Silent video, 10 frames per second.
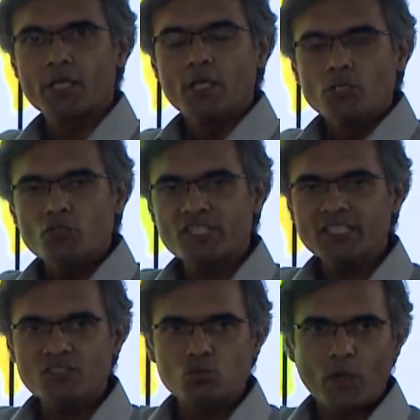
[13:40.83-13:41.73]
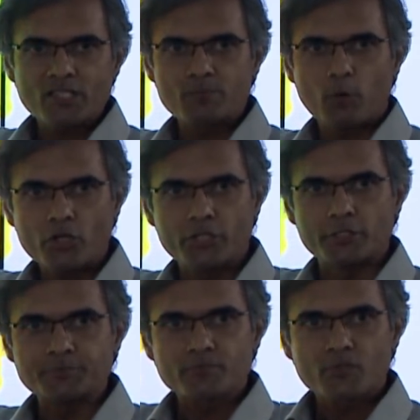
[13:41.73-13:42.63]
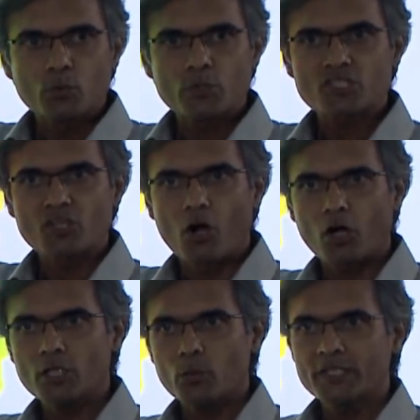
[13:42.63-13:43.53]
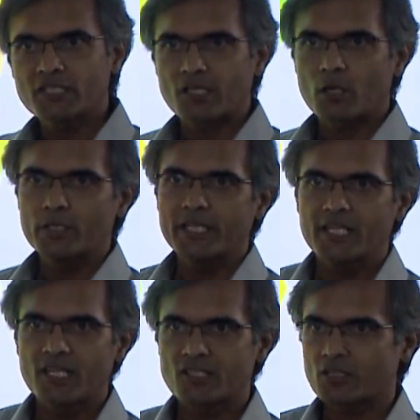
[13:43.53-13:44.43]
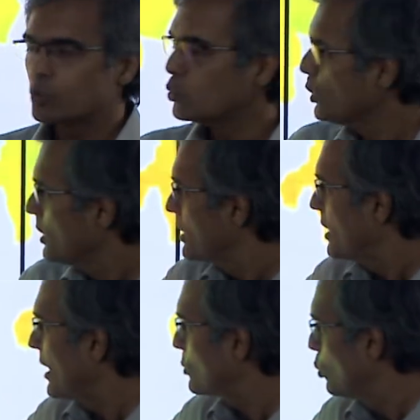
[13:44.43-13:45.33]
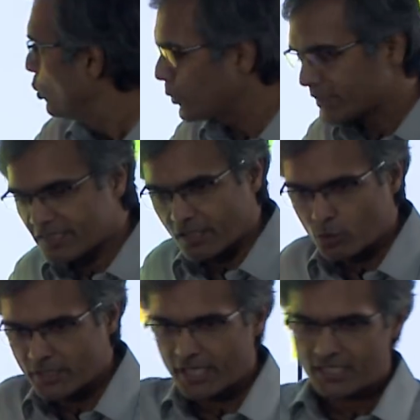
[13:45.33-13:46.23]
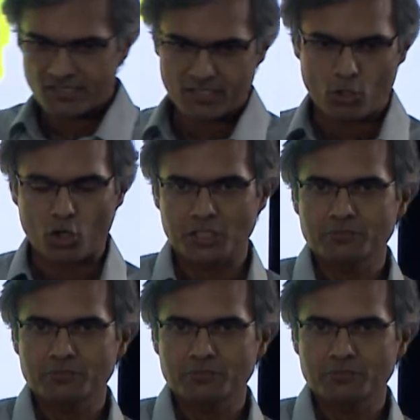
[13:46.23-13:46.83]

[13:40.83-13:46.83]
You see this one spot here, which is hot when the surrounding areas are cool, and cool when the surrounding areas are hot,